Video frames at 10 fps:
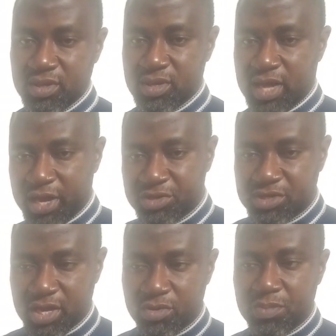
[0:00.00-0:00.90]
Like you
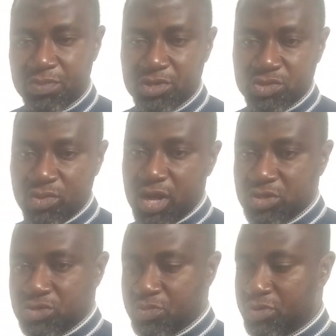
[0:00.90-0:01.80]
say 1 plus
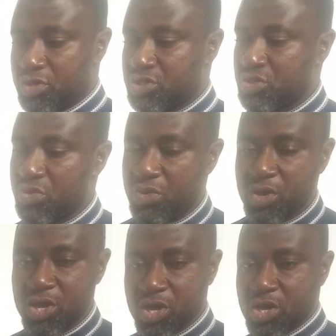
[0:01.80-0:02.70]
1, 2 plus 2.
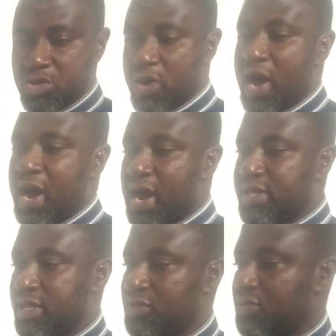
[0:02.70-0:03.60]
You are
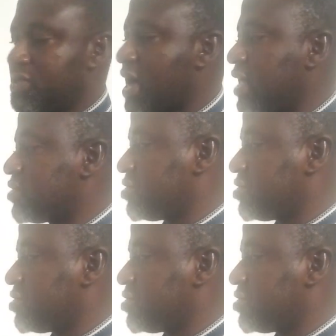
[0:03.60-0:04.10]
adding to that